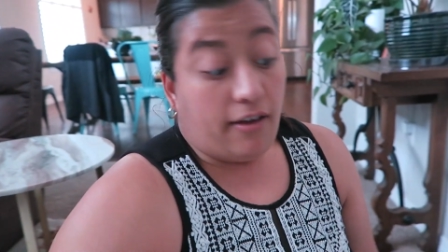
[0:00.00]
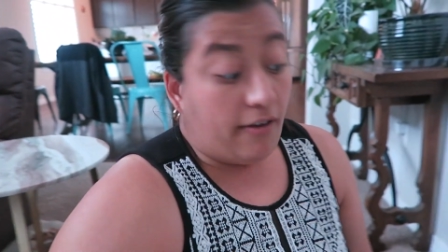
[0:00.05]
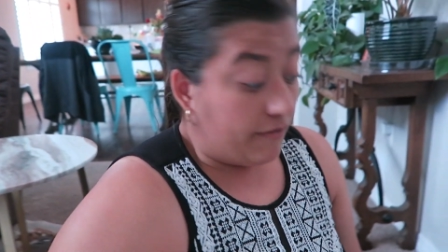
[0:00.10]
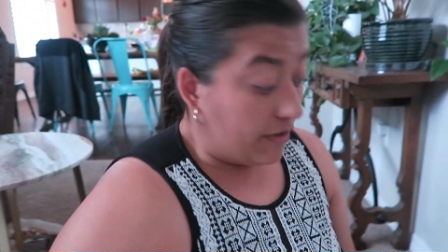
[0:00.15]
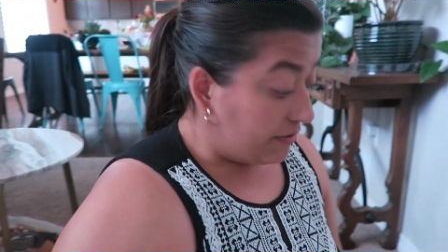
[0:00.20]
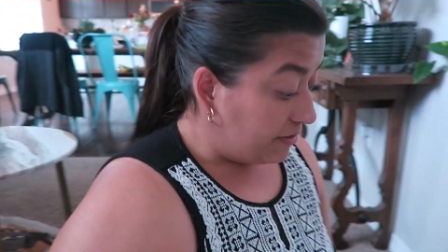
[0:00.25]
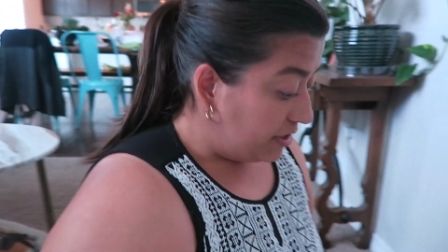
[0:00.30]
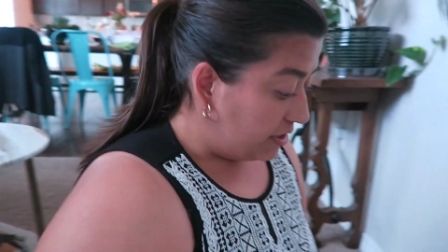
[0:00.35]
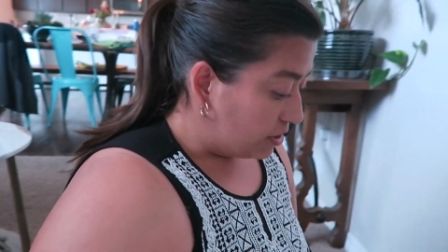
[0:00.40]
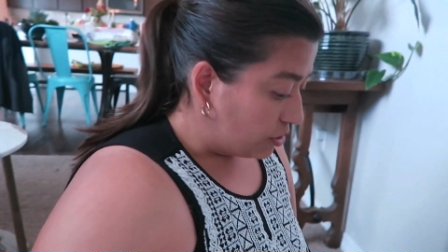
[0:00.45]

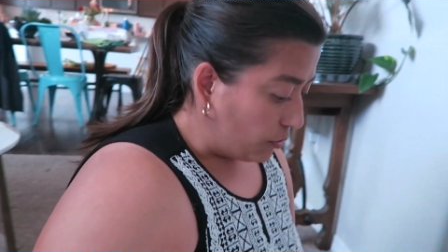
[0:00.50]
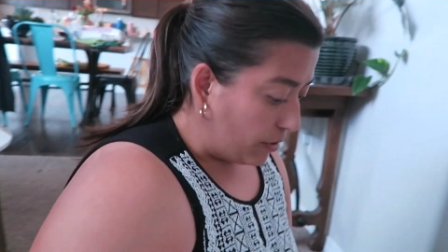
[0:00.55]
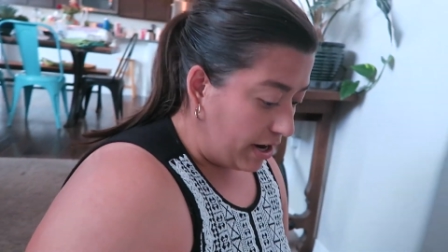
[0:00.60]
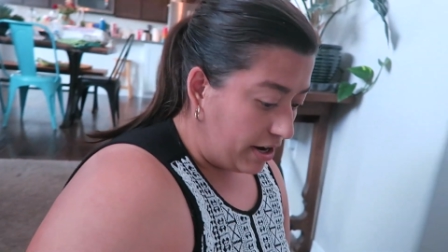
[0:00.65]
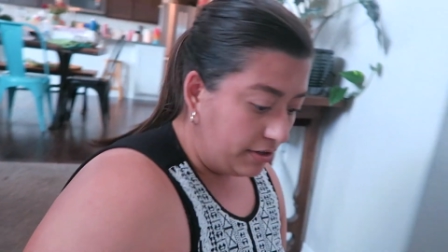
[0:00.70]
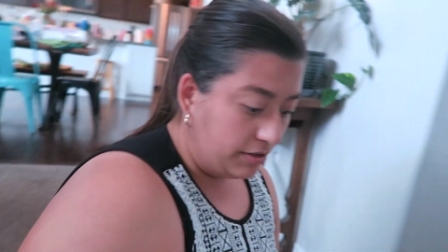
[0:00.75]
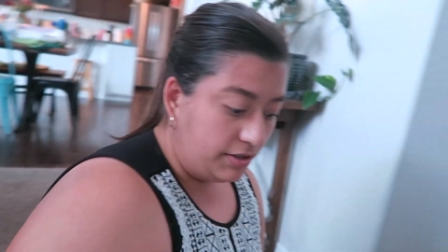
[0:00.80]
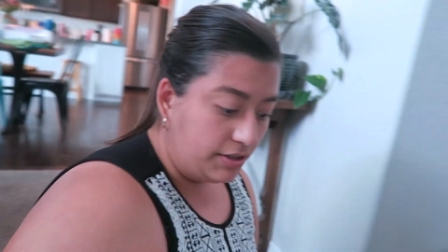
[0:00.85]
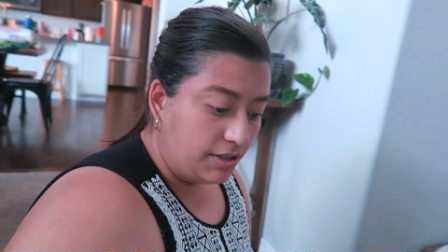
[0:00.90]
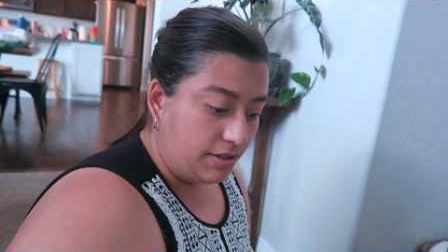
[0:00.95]
15
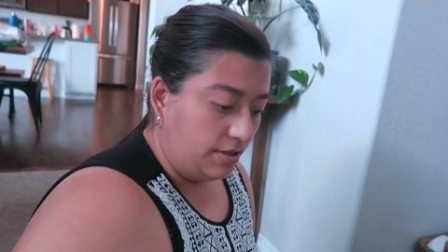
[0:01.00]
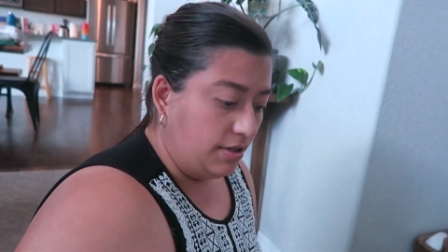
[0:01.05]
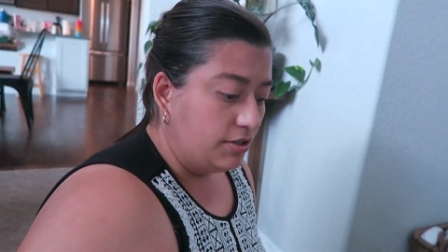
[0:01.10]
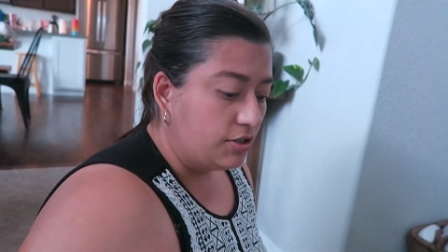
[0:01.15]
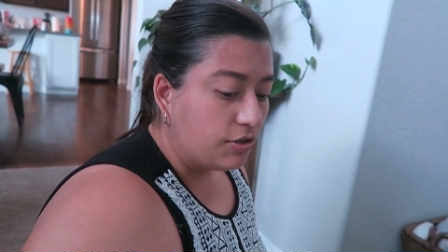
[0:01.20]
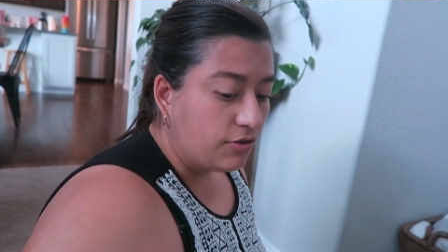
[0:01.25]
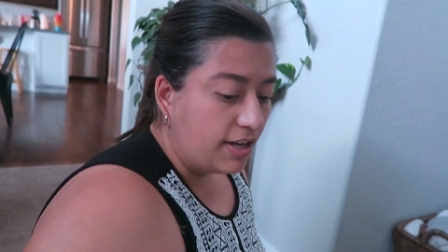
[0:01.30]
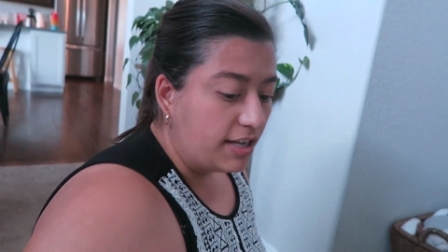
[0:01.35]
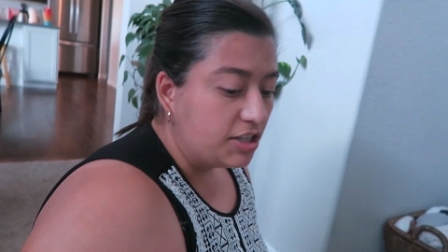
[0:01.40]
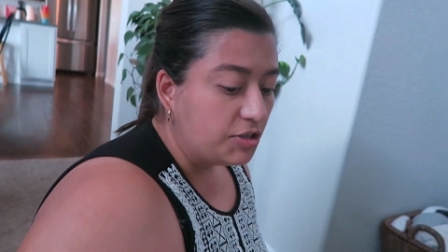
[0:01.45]
squares,
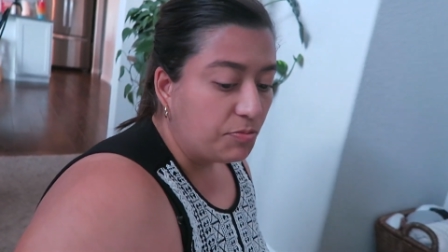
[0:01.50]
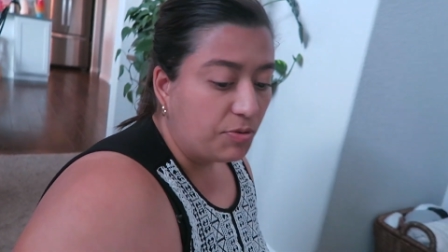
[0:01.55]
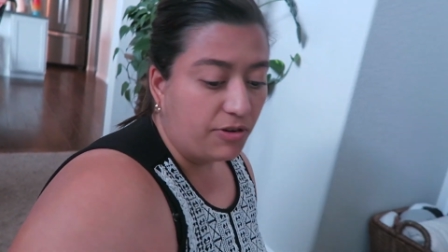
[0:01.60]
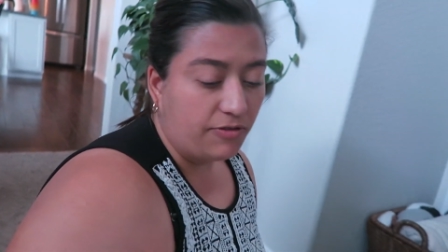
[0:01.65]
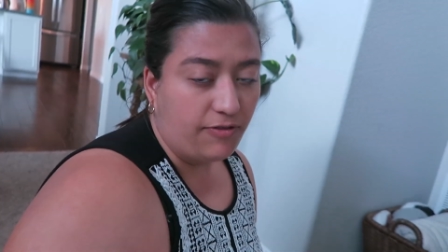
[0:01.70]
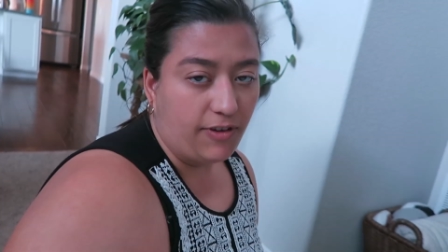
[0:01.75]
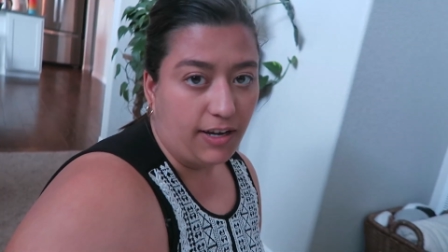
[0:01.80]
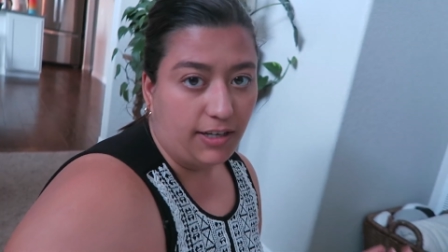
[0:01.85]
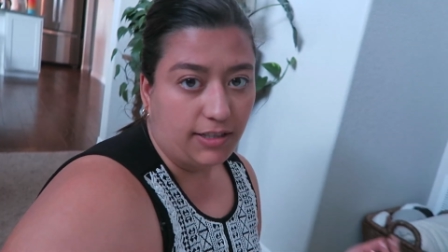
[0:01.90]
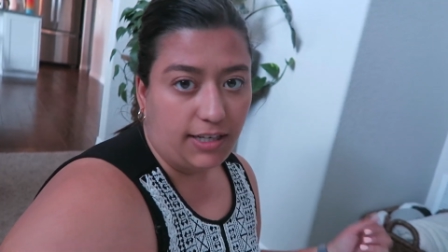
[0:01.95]
so that's
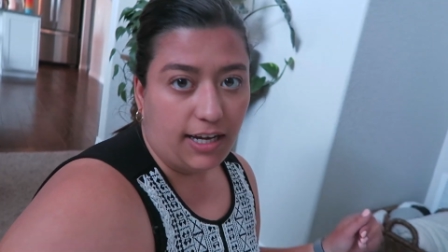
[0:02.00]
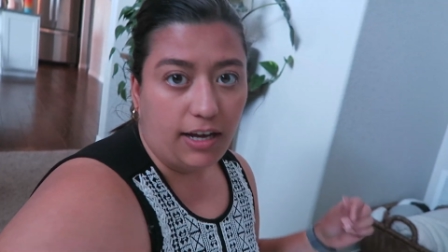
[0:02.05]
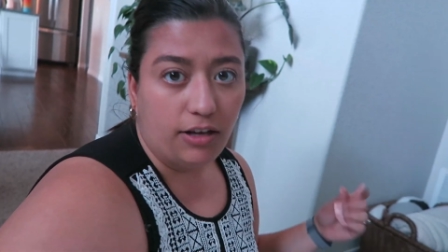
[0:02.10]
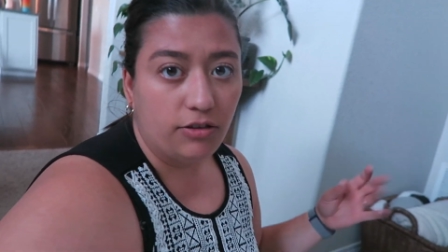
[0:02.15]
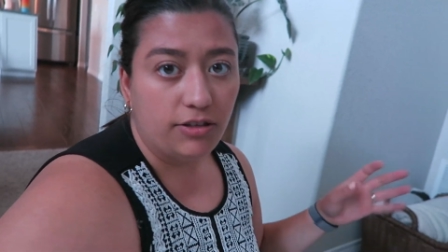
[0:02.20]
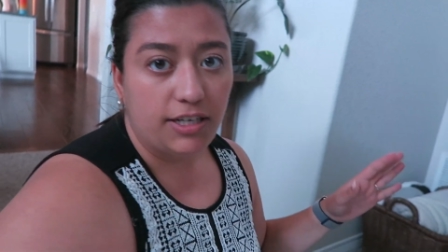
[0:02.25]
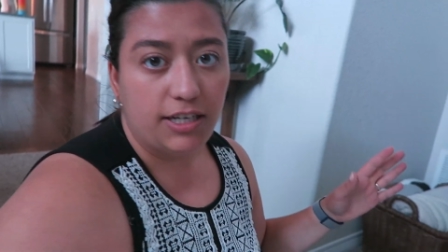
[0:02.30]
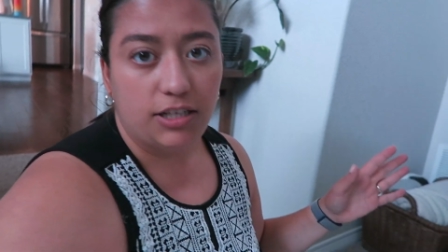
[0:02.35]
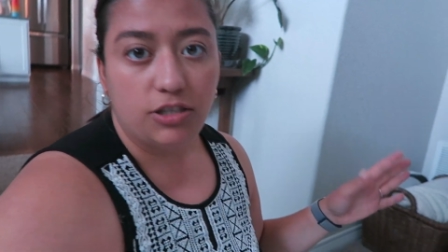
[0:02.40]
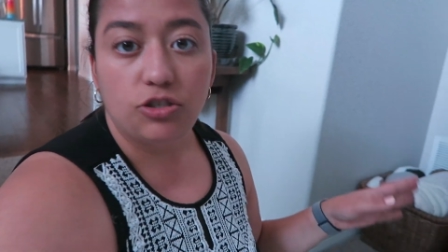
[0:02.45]
perfect. I
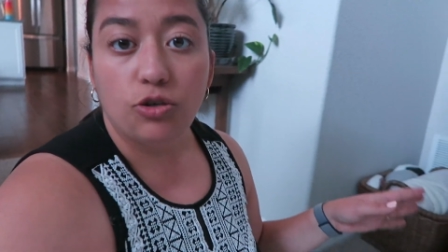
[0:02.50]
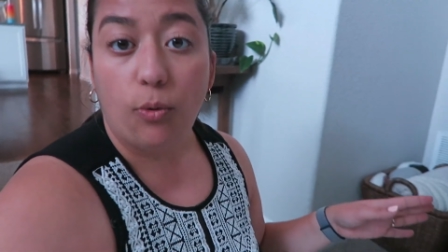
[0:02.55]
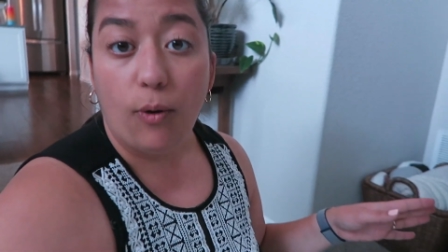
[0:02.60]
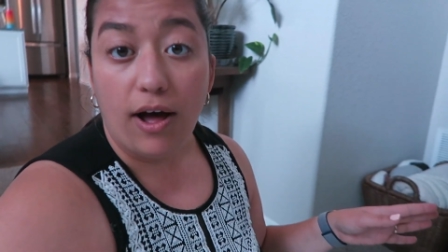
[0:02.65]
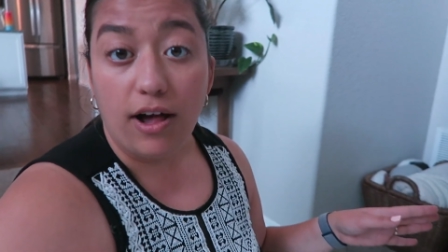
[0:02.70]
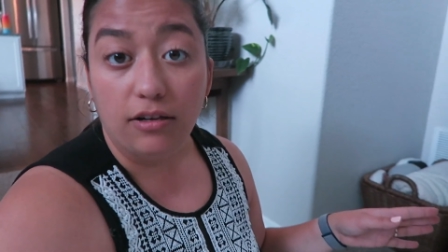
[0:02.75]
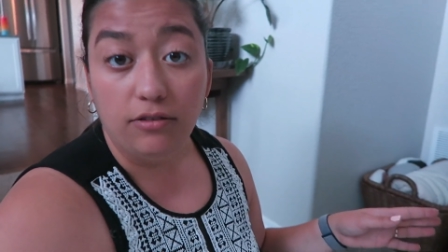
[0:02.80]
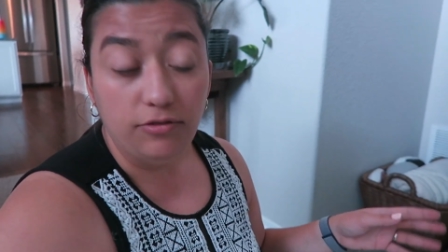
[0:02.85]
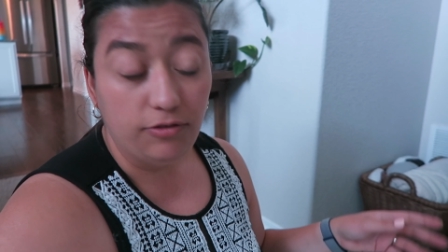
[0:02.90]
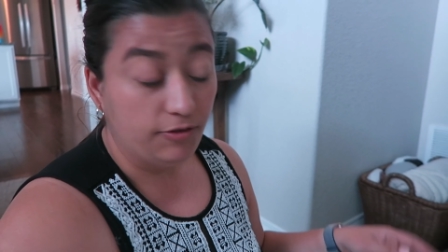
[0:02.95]
only need
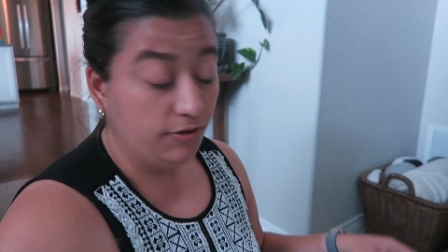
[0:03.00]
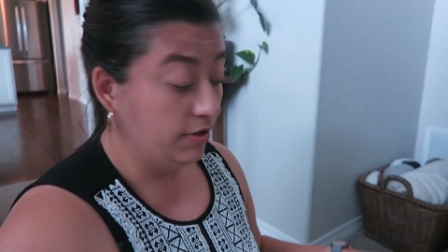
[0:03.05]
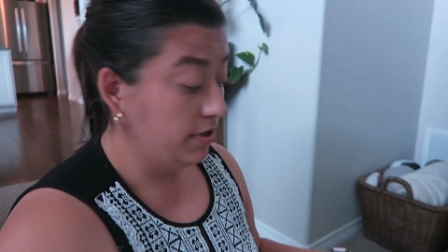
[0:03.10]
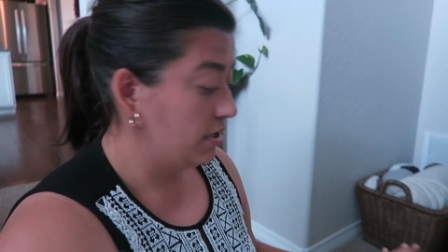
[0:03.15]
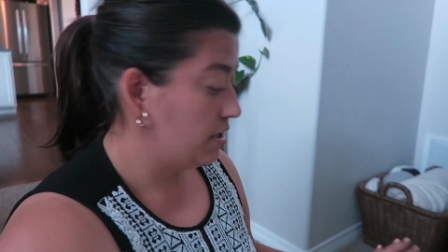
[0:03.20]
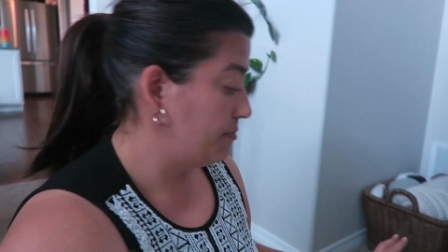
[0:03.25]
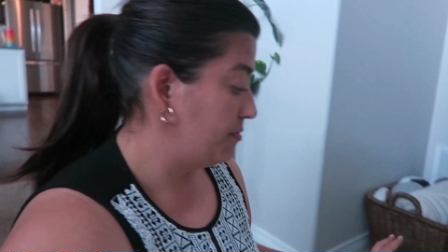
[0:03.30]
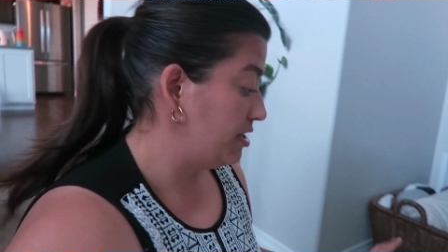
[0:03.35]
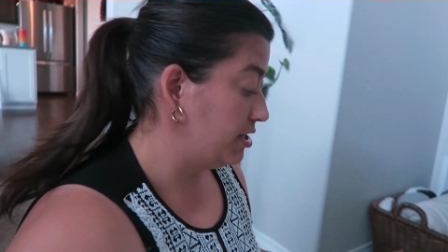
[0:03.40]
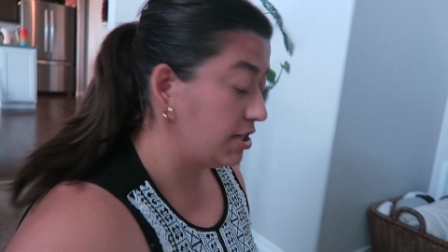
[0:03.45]
12.
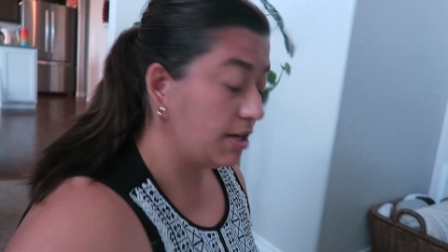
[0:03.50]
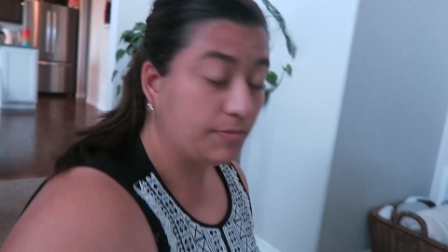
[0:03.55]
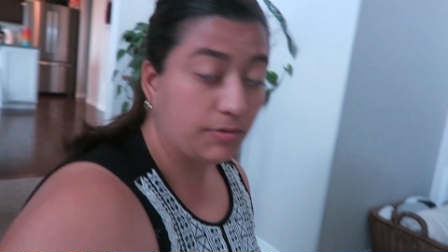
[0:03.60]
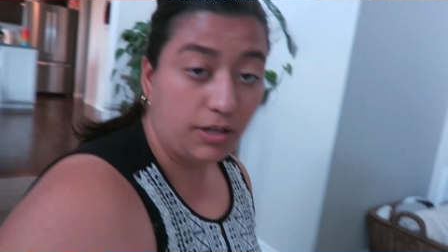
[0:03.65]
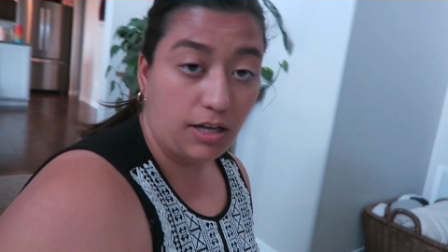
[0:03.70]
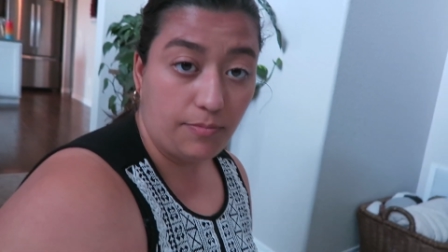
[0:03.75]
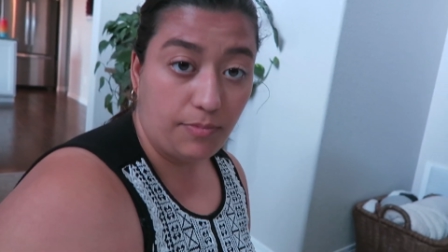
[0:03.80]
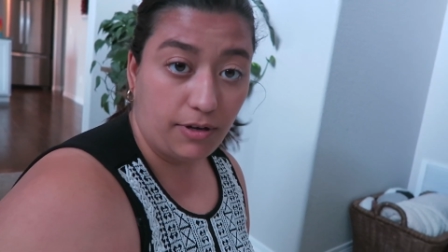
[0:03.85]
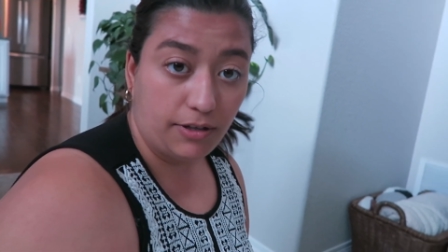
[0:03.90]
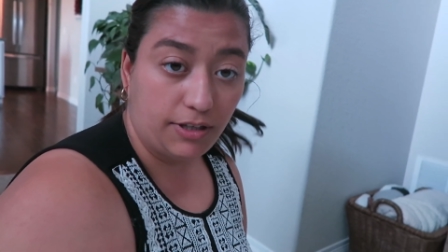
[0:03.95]
I'm gonna
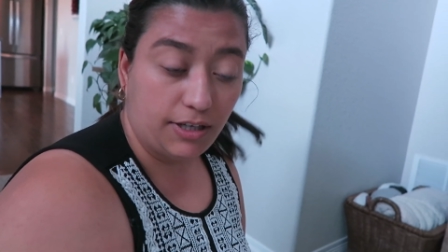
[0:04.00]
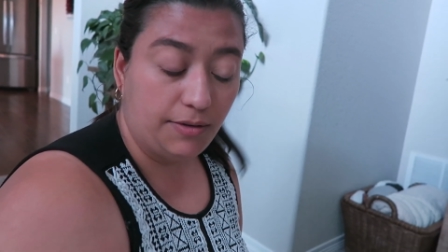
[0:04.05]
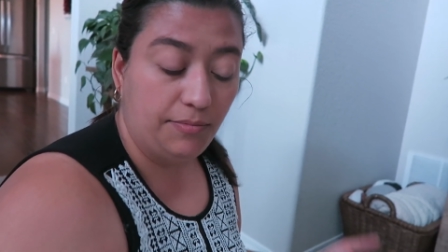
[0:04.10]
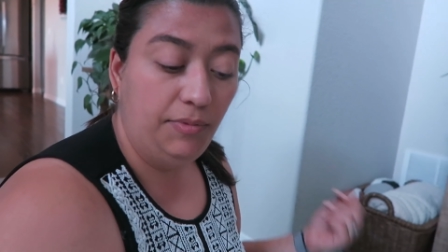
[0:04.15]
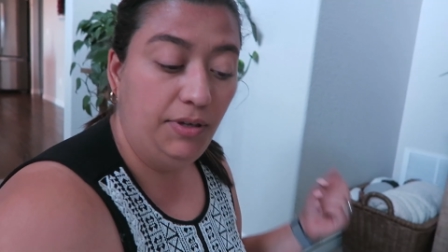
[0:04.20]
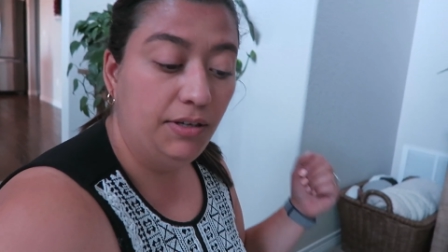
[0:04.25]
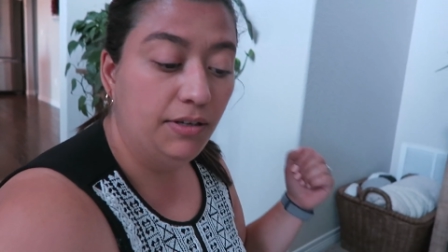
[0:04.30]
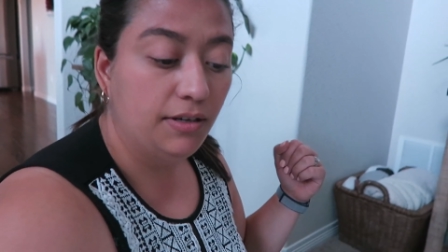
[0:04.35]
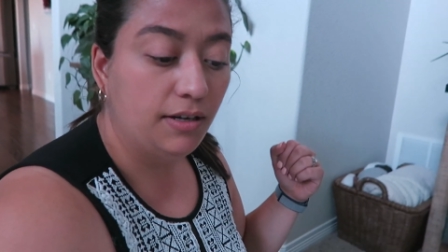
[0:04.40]
double up on them.